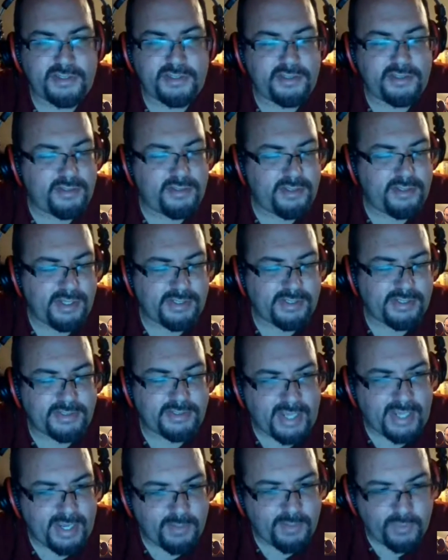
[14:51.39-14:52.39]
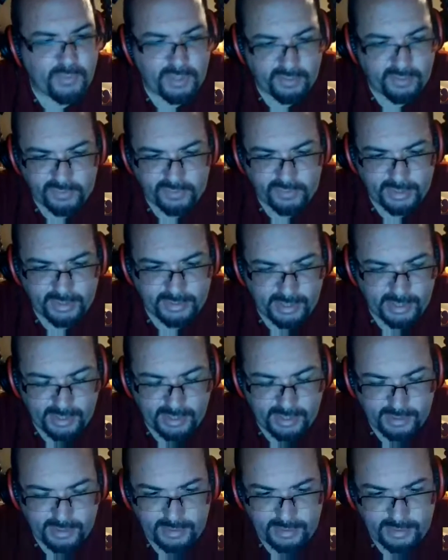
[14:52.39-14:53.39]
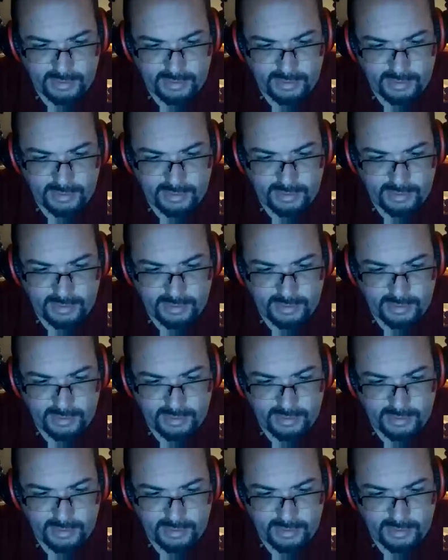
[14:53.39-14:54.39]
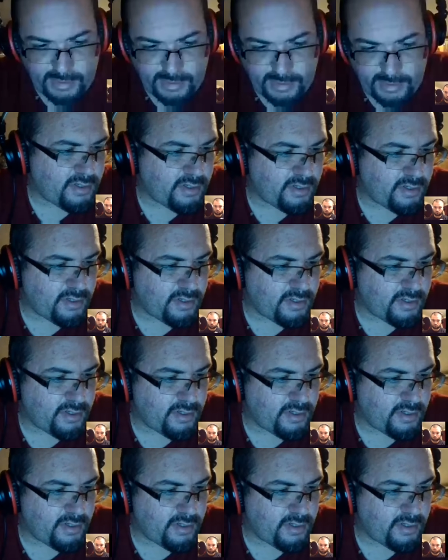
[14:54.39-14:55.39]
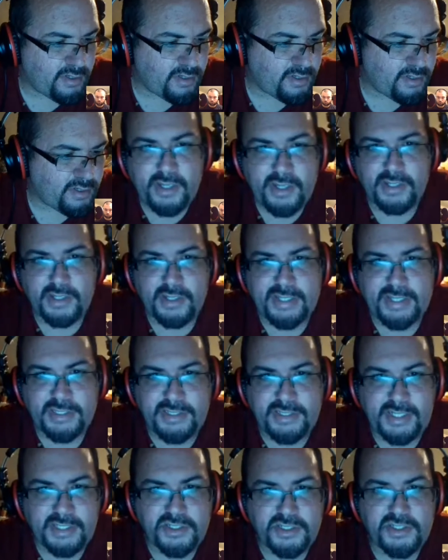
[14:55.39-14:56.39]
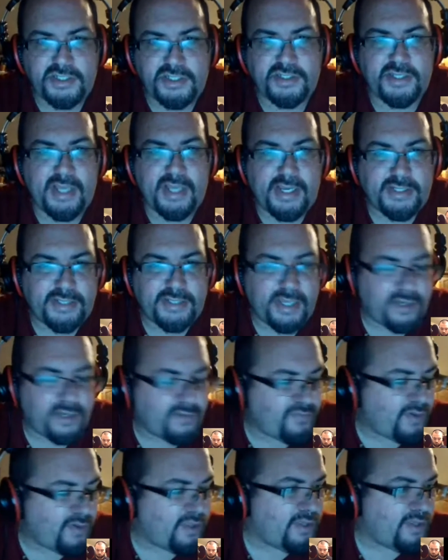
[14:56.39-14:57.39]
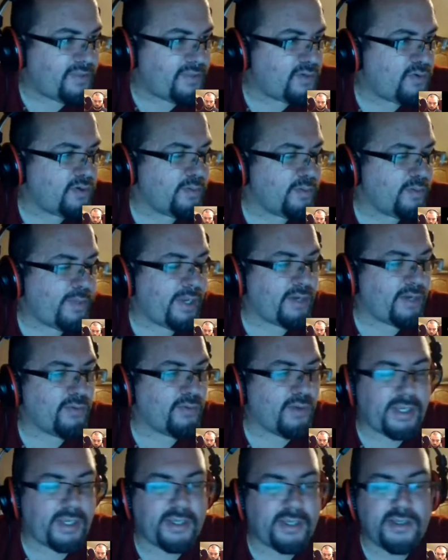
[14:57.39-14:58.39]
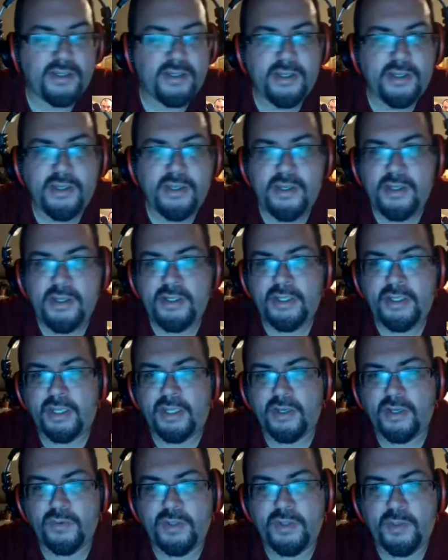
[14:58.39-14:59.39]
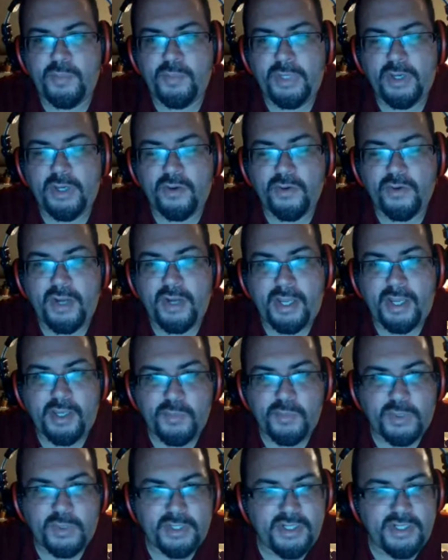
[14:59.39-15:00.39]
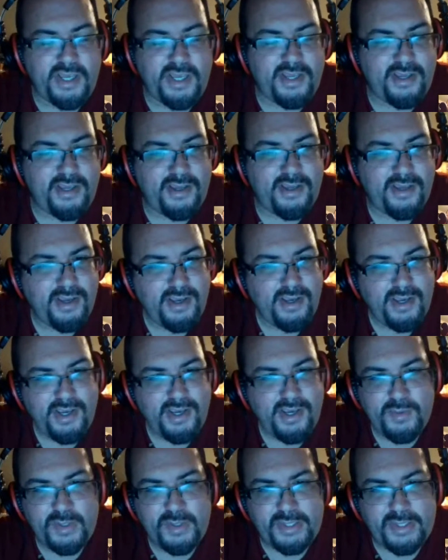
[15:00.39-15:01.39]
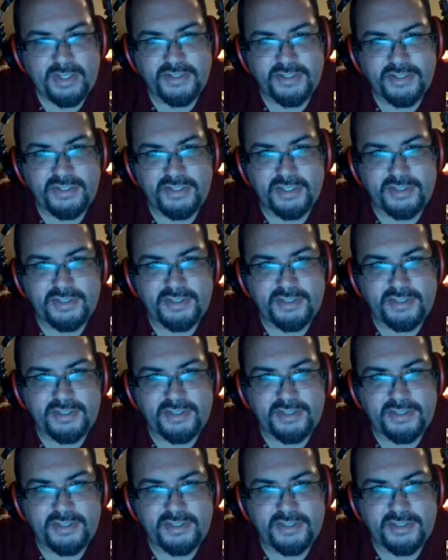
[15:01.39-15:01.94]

it's a time when I feel like the NFL needs an infusion of talent. As long as they can teach these guys how to fall on the quarterback right, they'll be all right. But there's just the